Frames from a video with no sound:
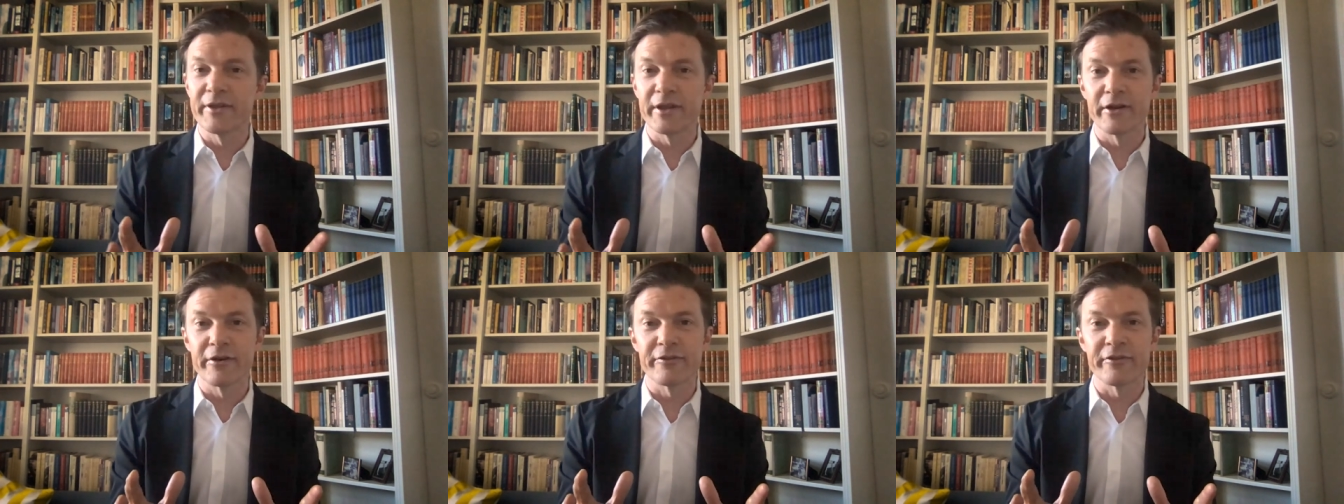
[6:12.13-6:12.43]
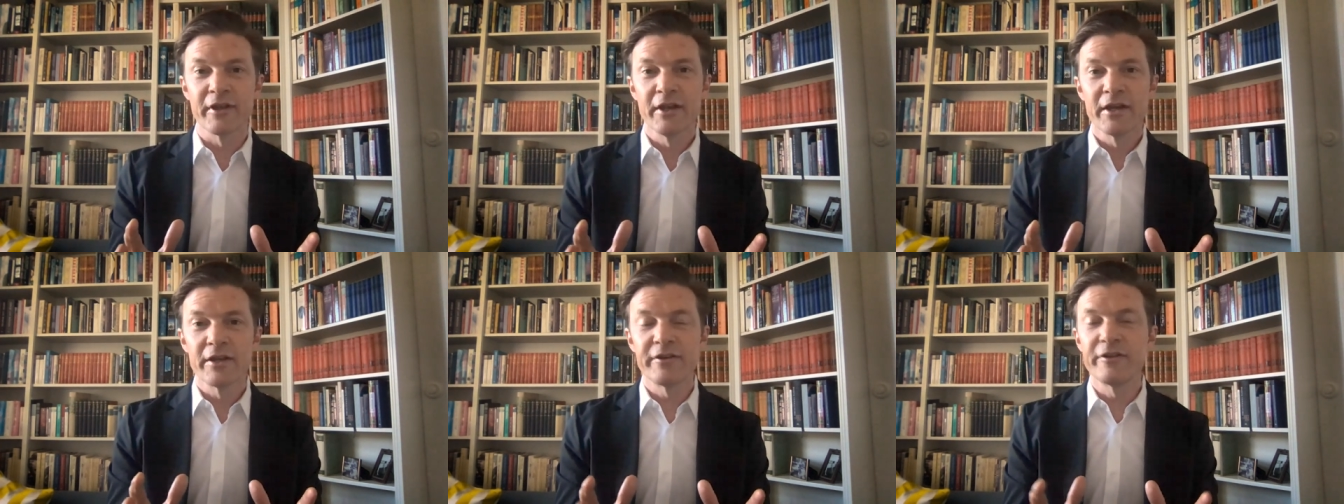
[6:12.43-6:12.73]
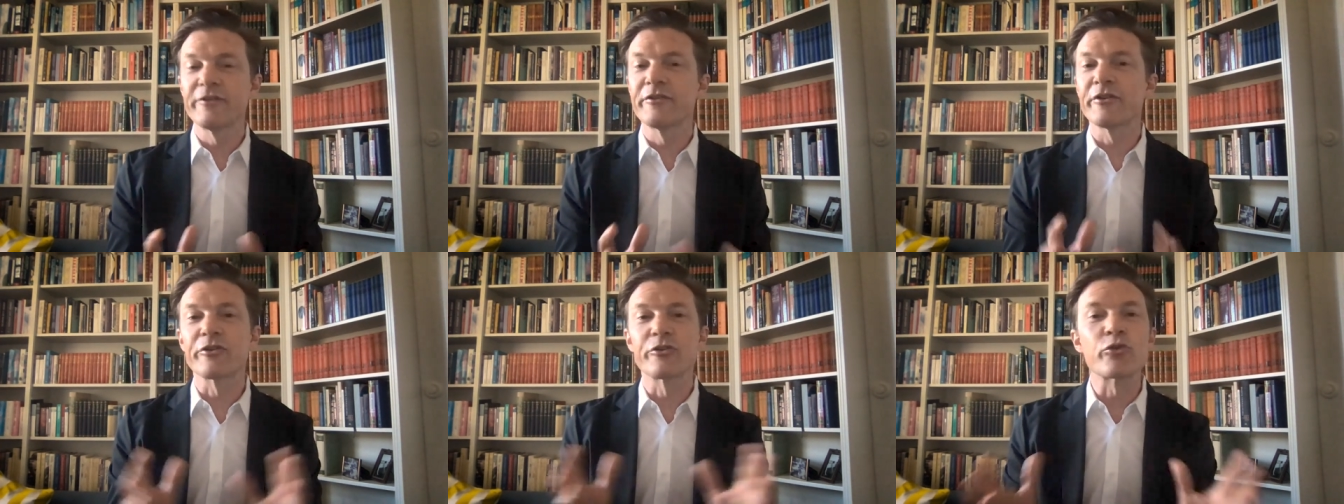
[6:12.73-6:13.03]
There's
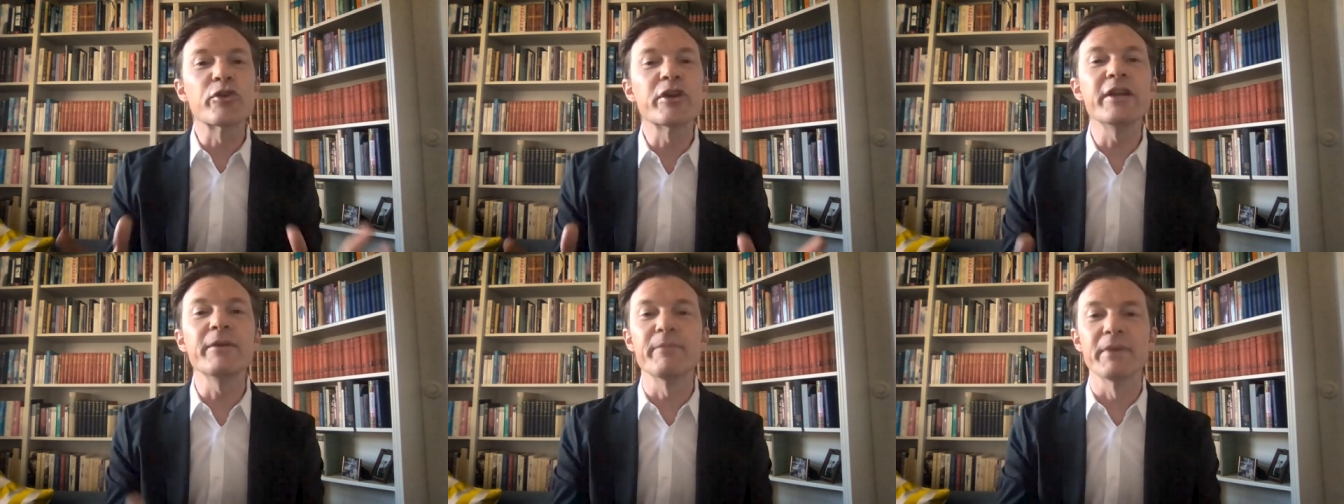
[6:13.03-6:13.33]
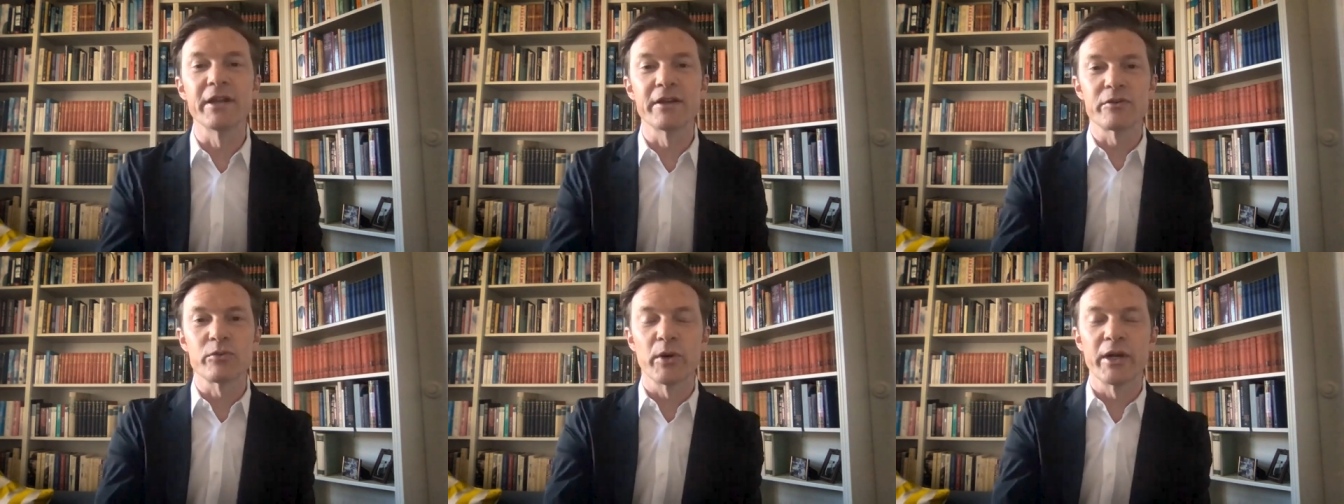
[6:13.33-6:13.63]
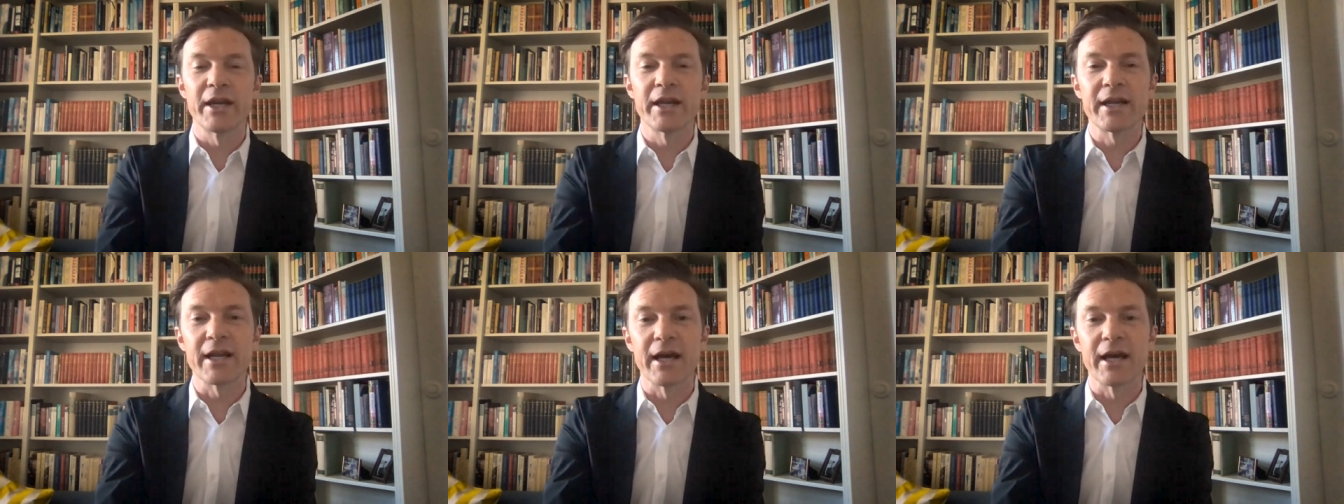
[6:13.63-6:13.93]
disagreement
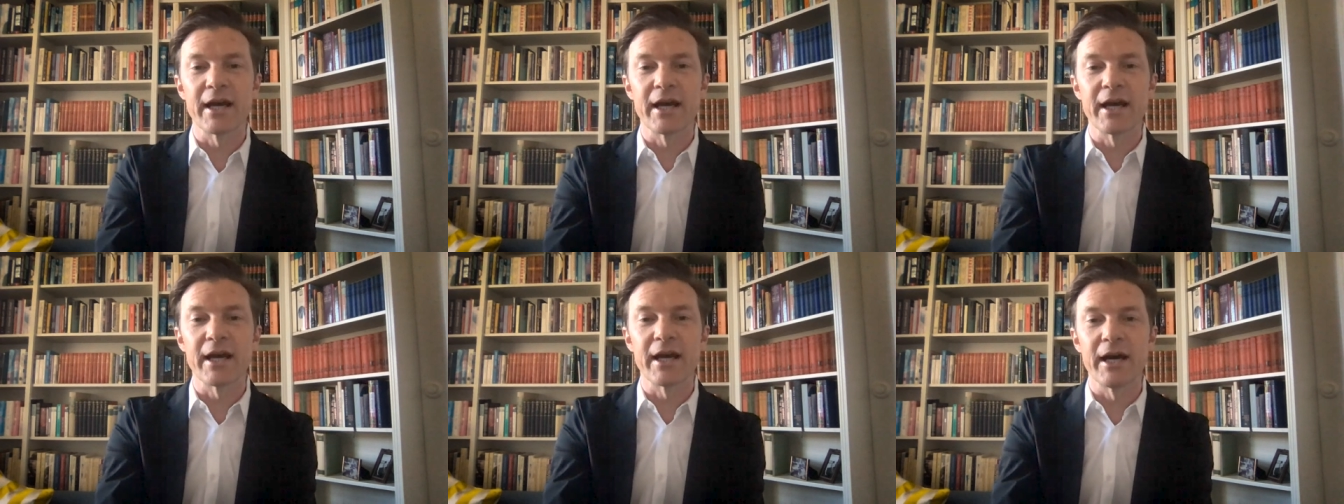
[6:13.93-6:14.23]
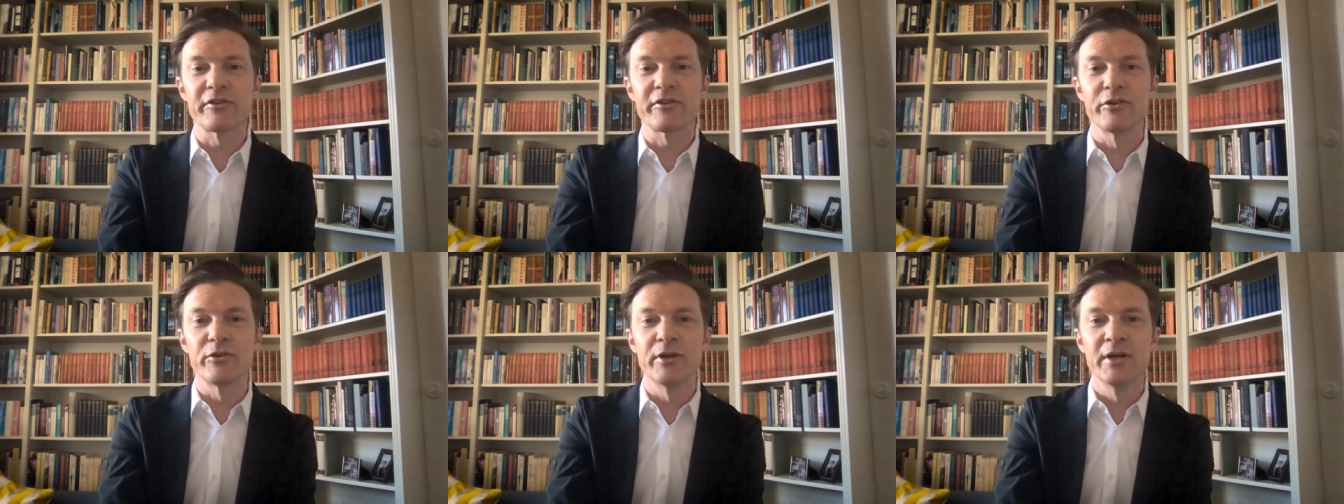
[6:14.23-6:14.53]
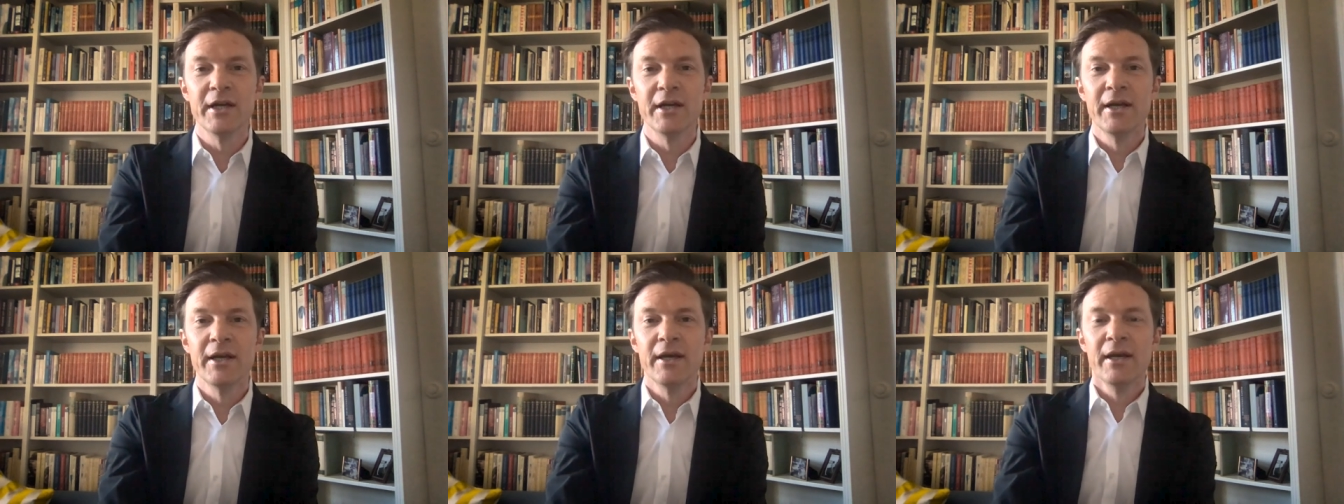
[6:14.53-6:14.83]
when it comes
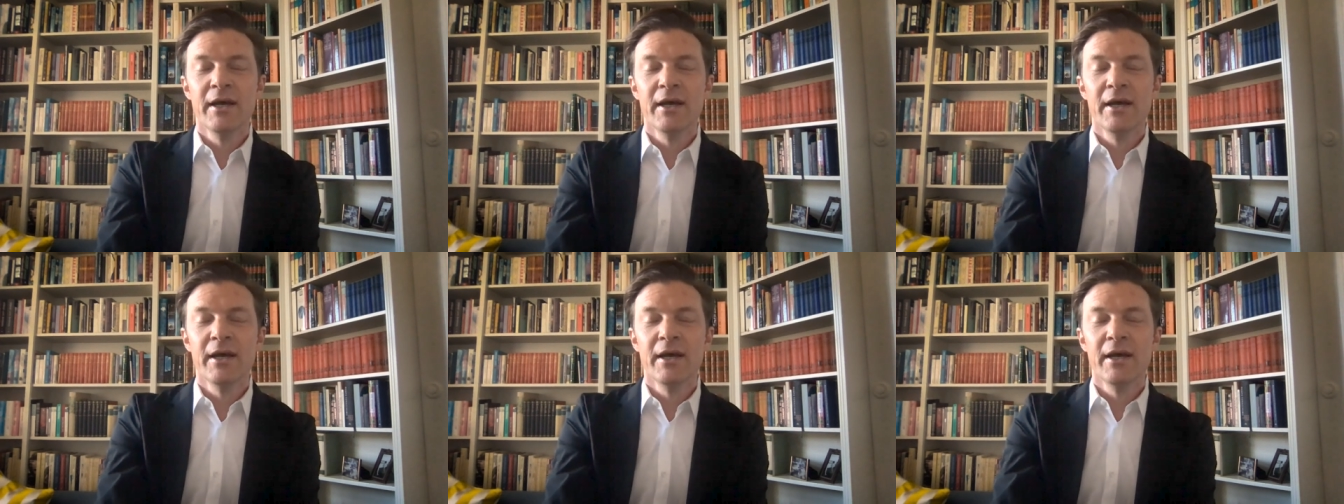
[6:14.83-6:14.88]
to